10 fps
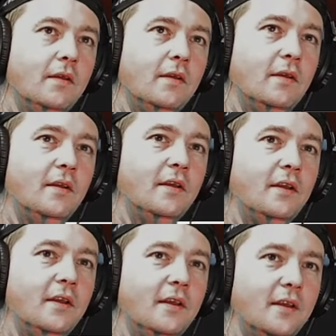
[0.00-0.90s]

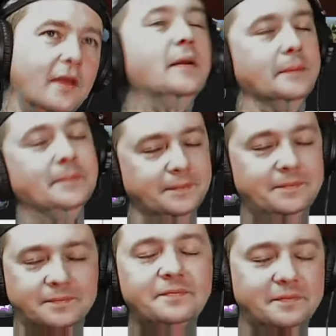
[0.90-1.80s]

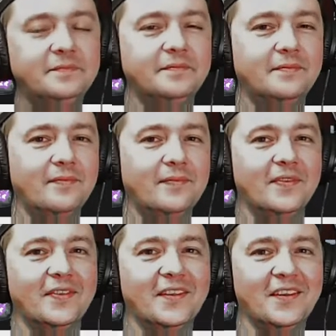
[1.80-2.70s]

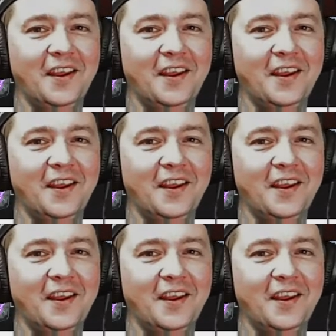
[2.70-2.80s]
[no speech]